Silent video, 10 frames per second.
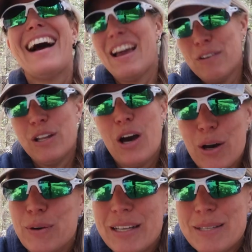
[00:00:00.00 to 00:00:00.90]
I will
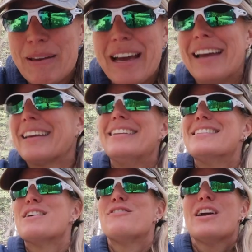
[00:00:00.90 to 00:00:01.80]
always be
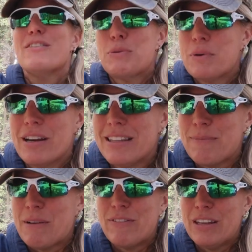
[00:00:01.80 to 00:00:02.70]
hiking. So if you're ever worried
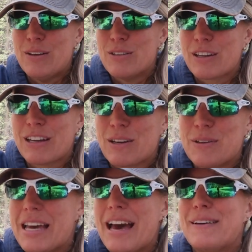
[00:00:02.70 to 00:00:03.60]
that my videos are going to
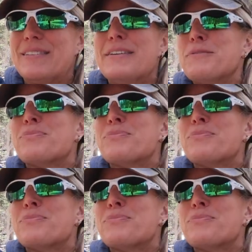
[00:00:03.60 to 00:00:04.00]
go down,